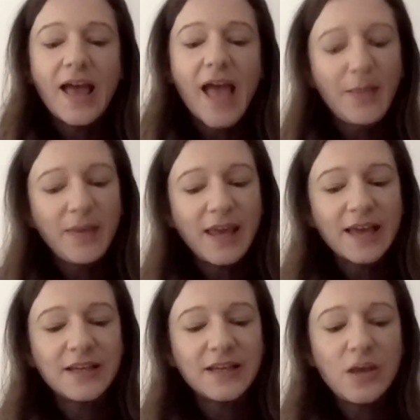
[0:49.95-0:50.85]
Amy is
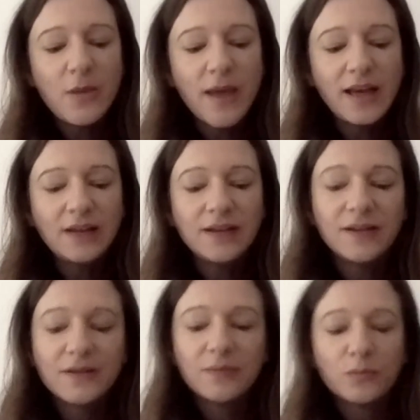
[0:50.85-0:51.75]
a UN
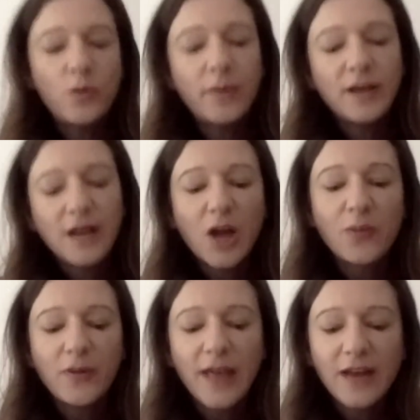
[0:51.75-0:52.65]
Woman
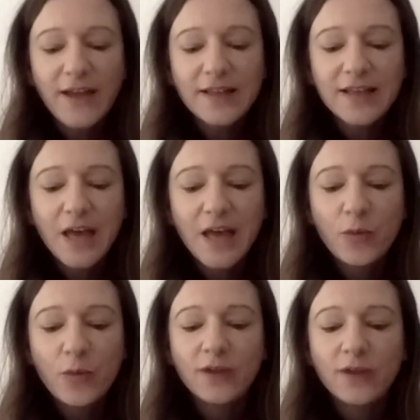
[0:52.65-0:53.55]
Global Innovator,
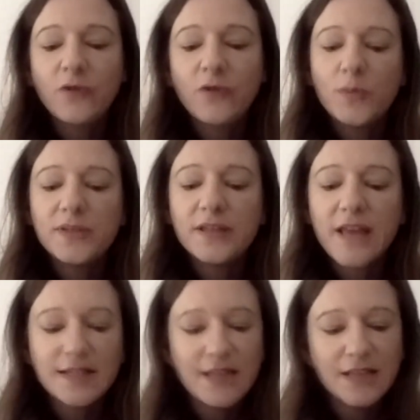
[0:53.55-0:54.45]
one of Forbes
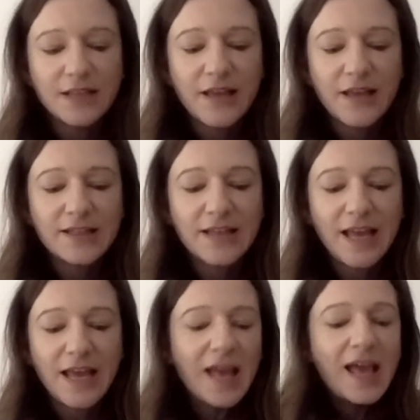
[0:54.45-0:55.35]
30 Under 30,